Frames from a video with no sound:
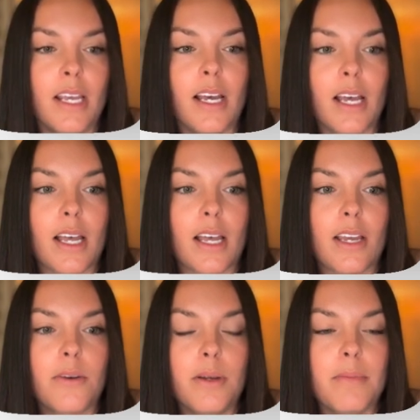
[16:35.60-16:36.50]

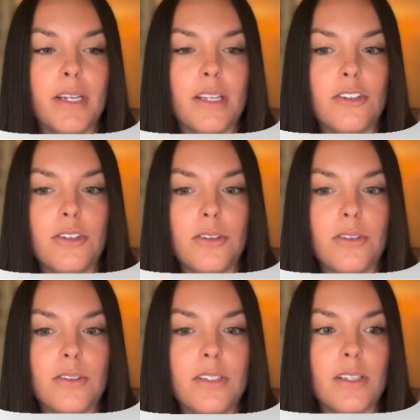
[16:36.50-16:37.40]
Equipment
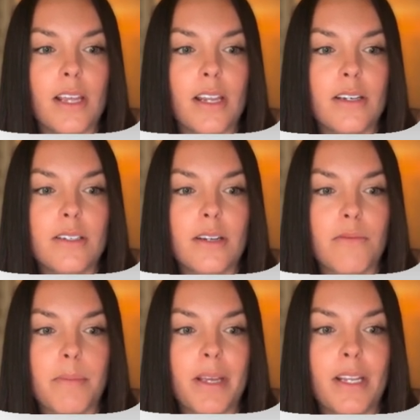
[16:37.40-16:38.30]
issues and
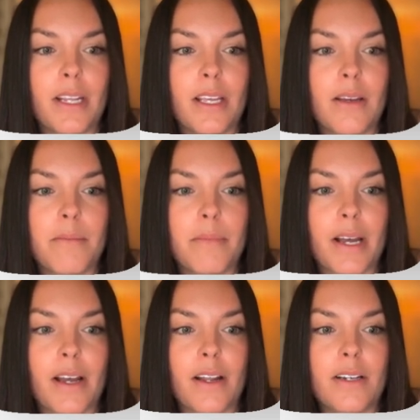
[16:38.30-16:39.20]
repeating
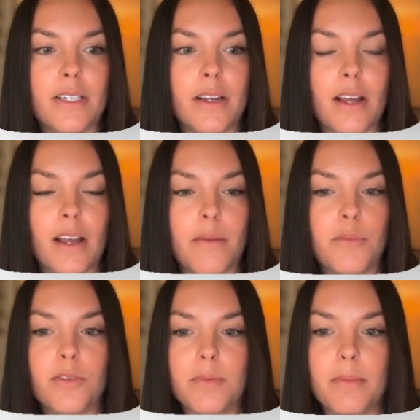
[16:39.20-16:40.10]
bad
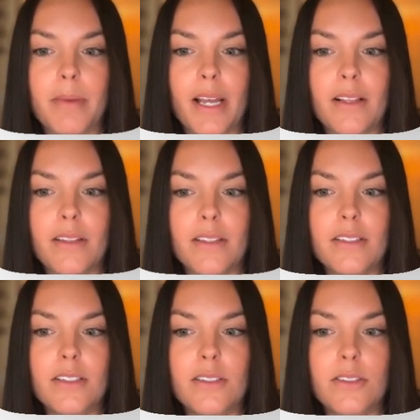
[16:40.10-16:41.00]
movement
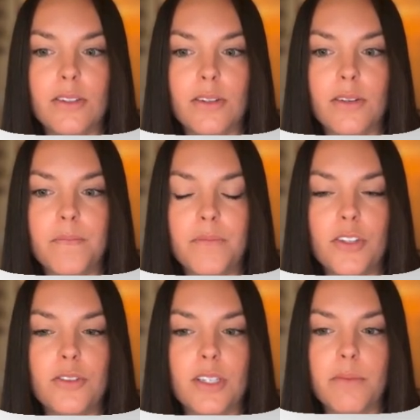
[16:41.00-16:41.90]
patterns, so
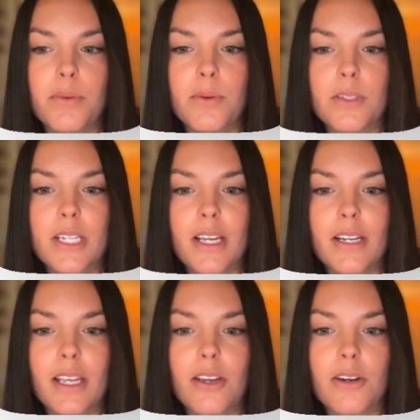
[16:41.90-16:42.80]
using poor
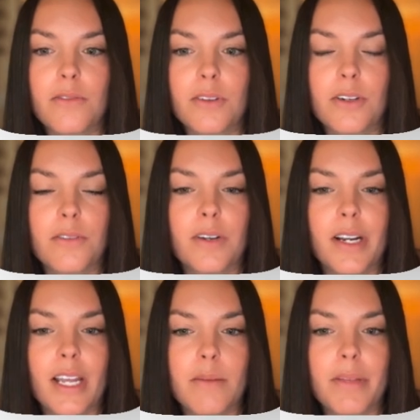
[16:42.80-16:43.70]
technique over and over
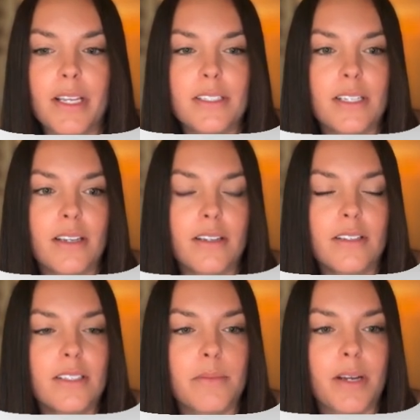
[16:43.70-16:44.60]
again, placing
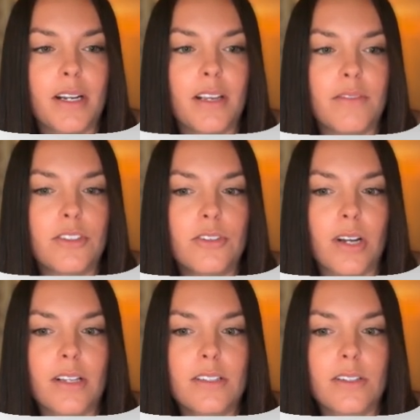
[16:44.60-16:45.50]
some uneven
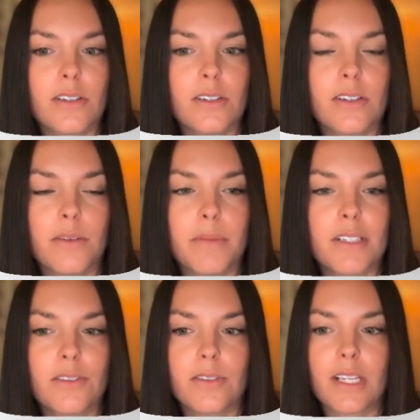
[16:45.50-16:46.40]
stress on your
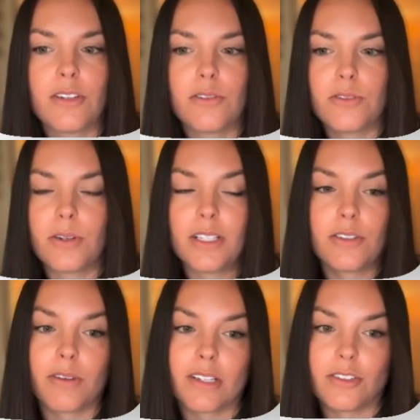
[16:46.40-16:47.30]
muscles and your joints,
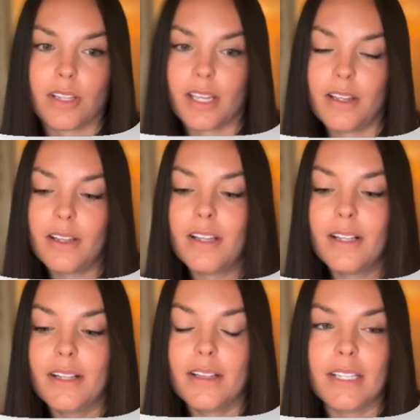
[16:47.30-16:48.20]
gradually
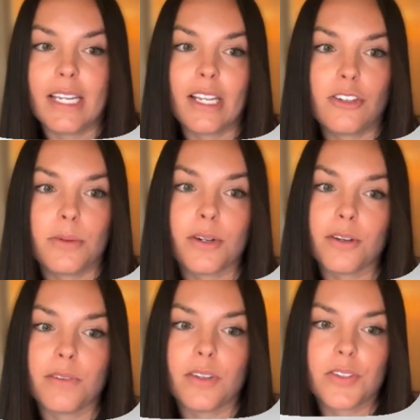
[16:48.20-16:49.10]
leading to an
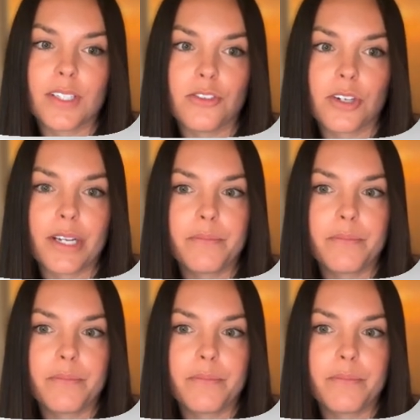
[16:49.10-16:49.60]
overuse injury.